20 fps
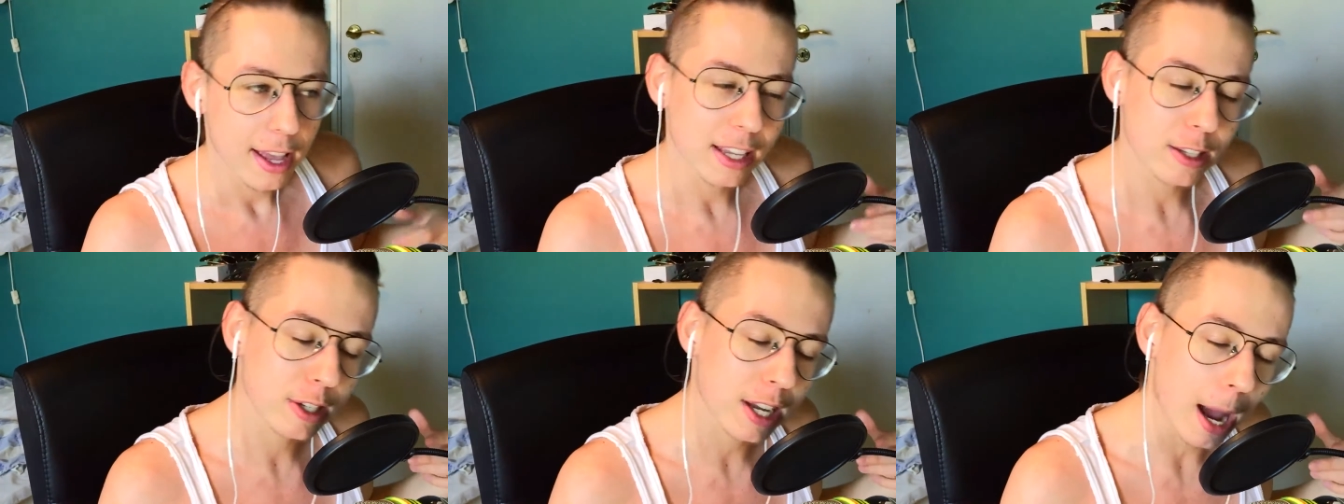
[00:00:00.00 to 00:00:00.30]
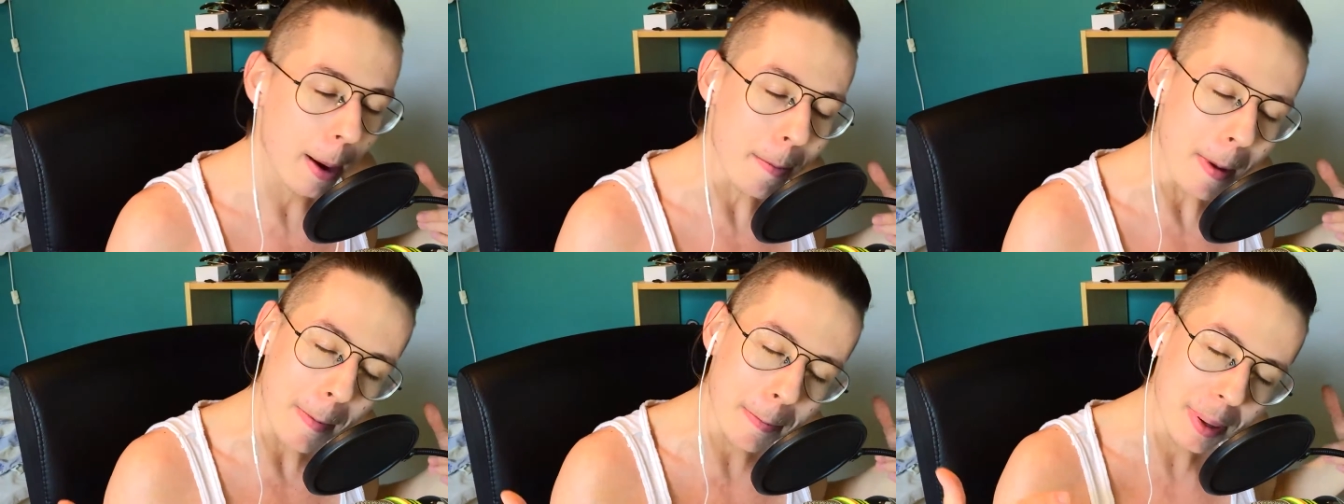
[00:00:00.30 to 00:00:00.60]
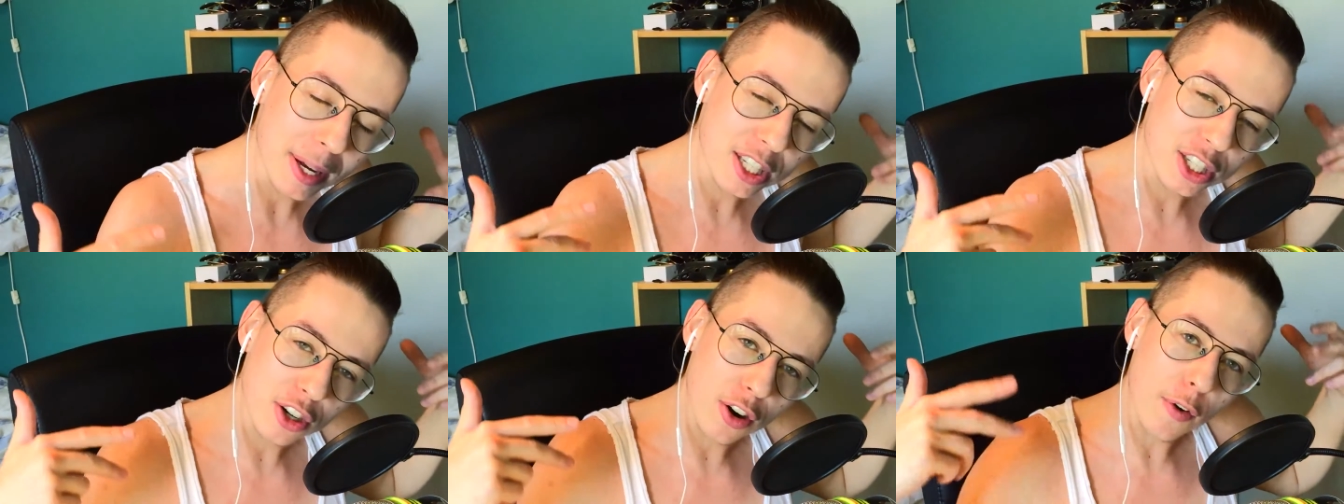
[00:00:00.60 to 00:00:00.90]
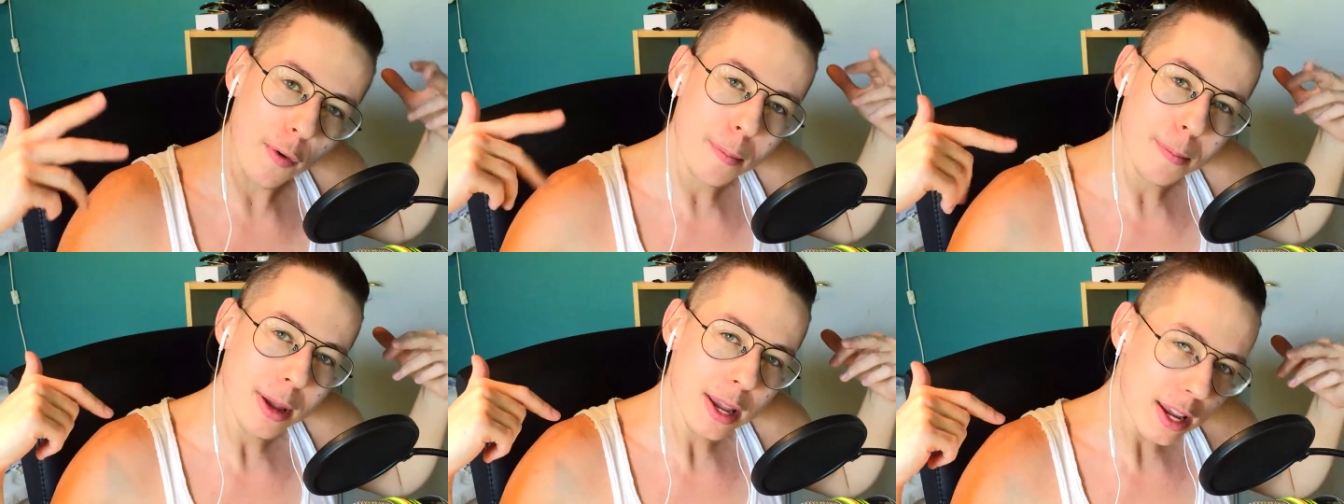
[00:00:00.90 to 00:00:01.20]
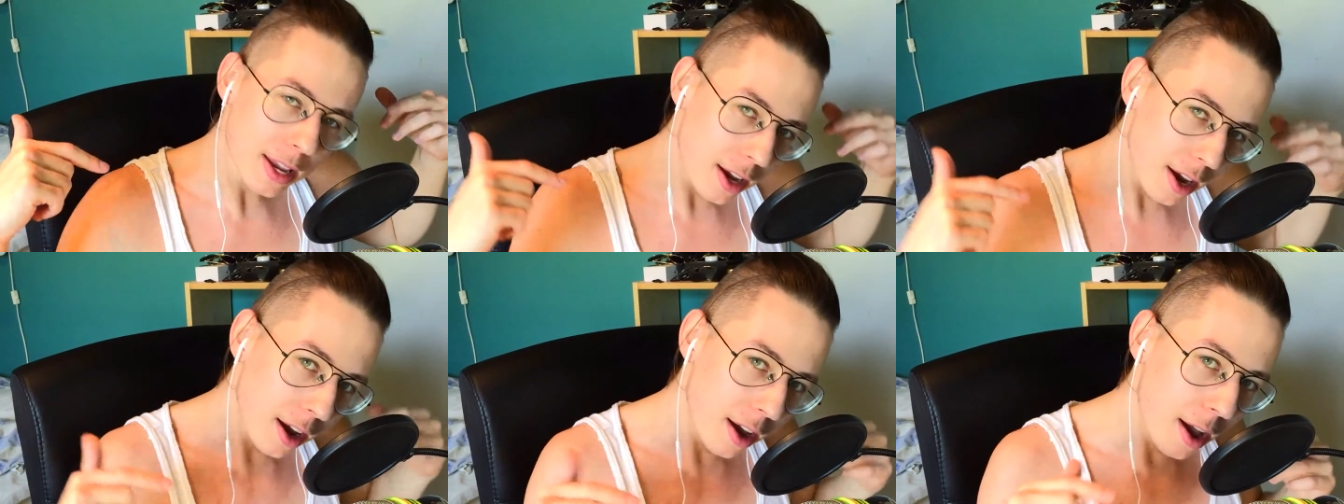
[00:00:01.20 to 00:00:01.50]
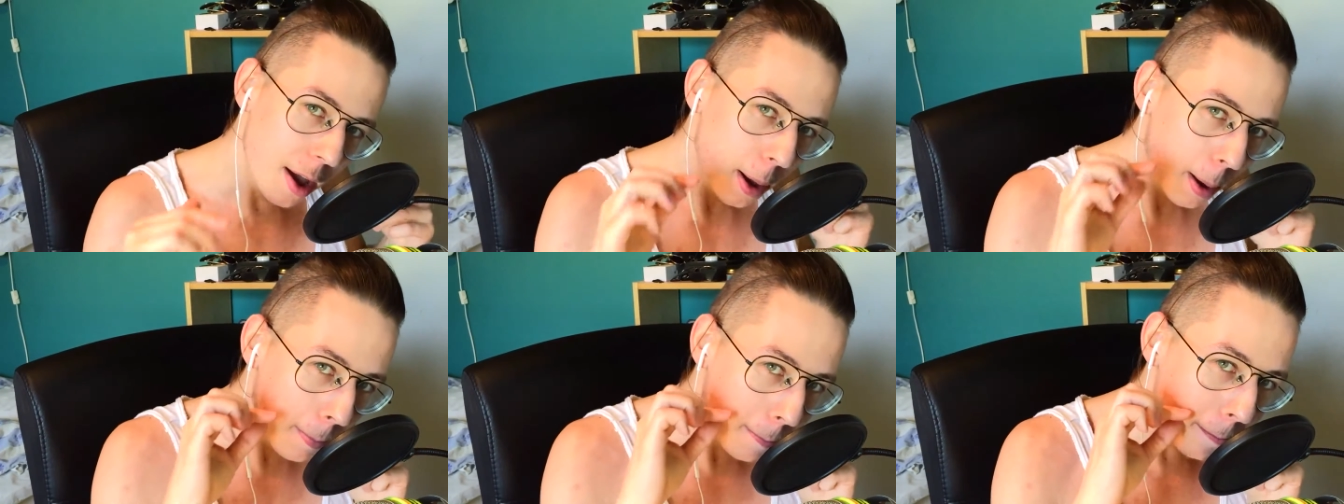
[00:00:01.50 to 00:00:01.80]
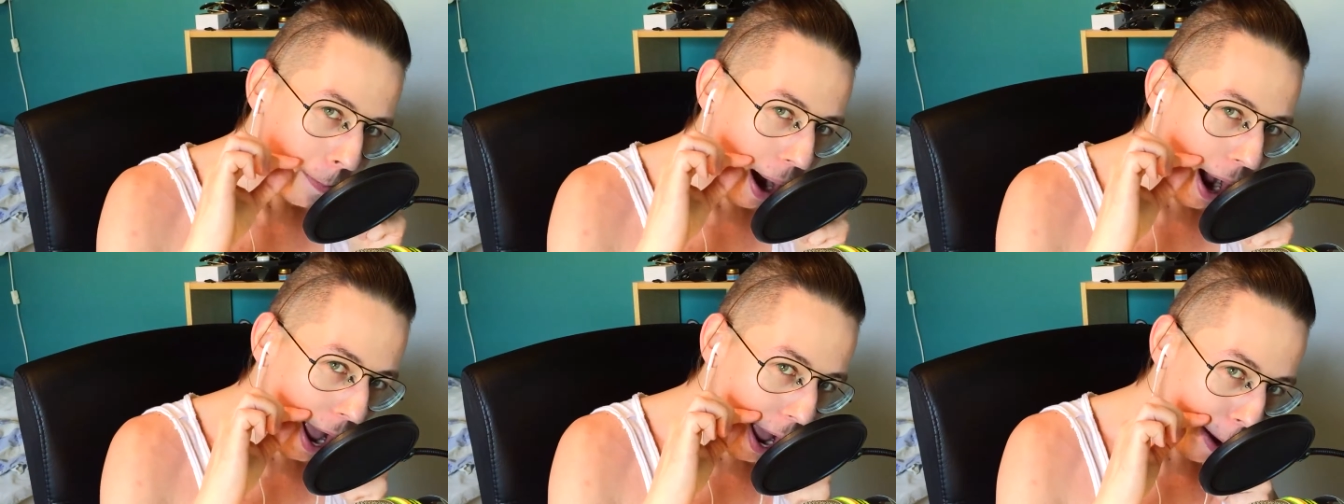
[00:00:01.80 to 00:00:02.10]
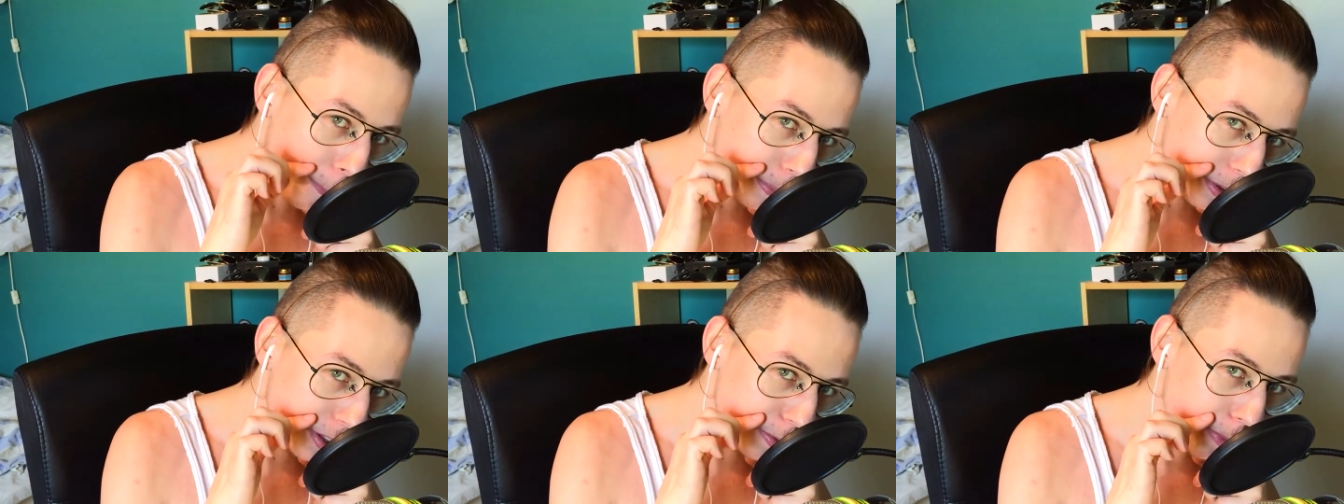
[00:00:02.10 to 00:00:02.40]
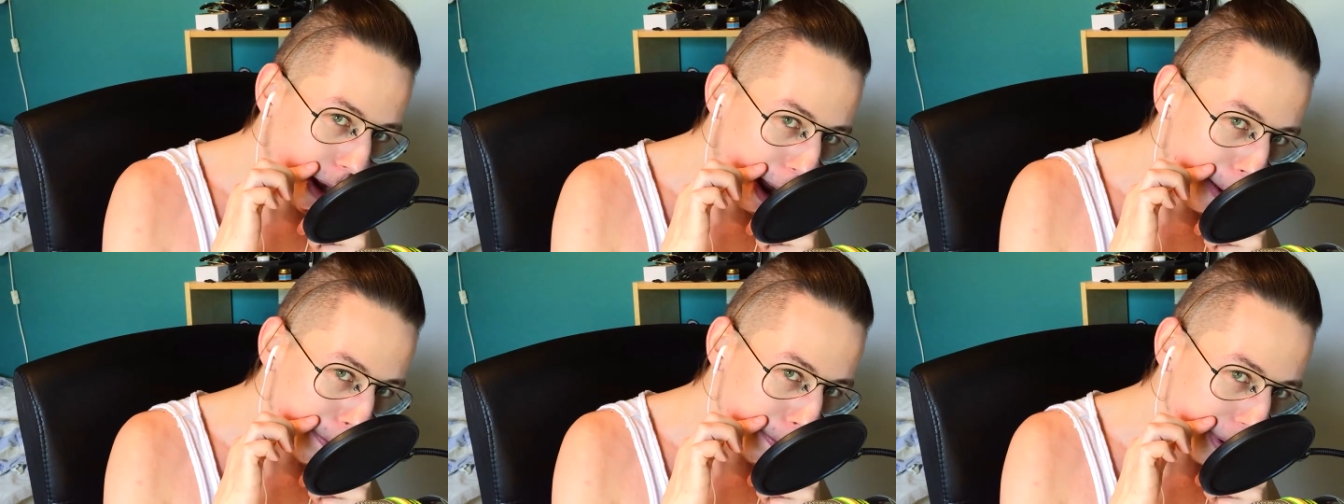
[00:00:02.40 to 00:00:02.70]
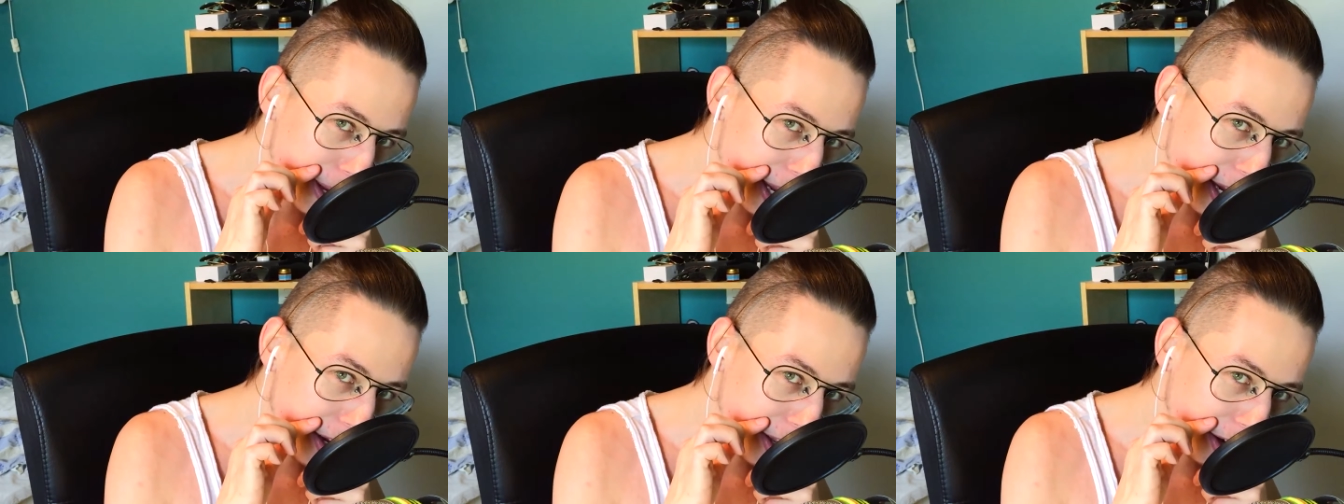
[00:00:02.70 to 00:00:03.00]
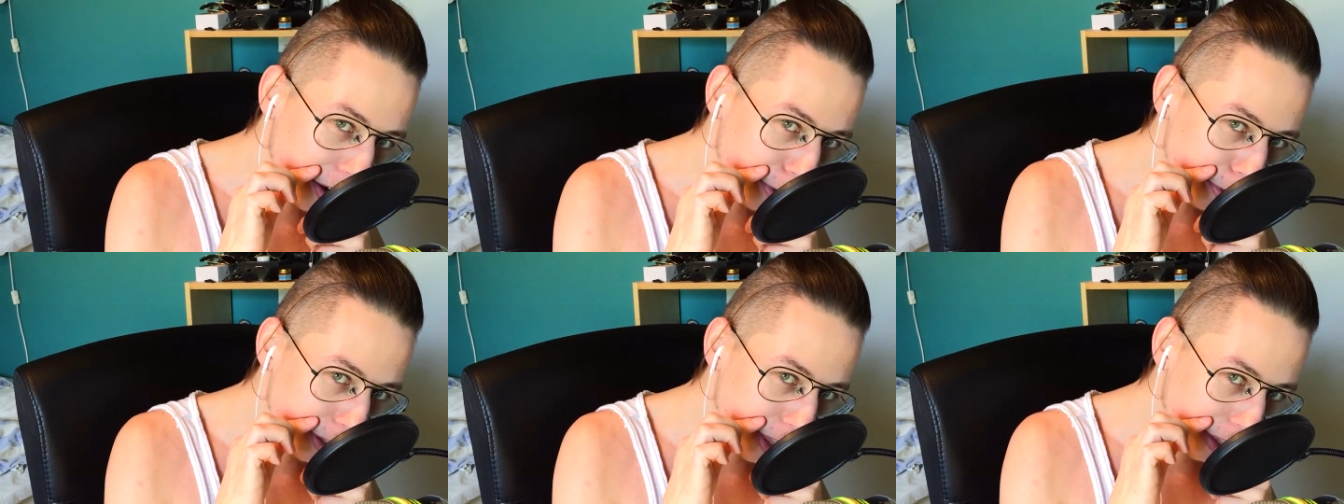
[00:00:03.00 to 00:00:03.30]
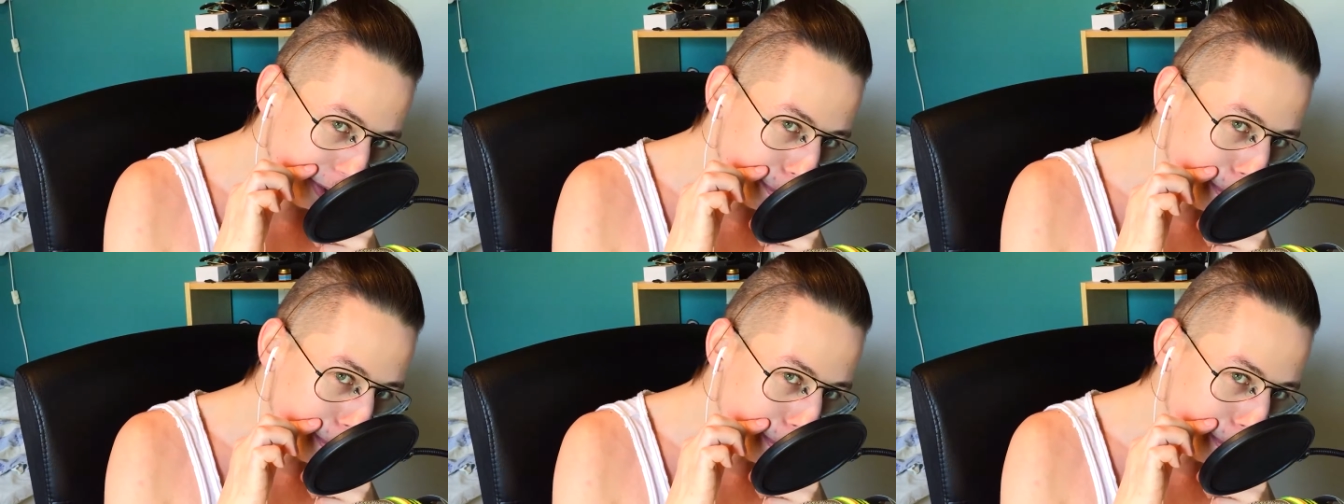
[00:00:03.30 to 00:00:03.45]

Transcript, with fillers: It's gonna be a picture of me my abs might be included.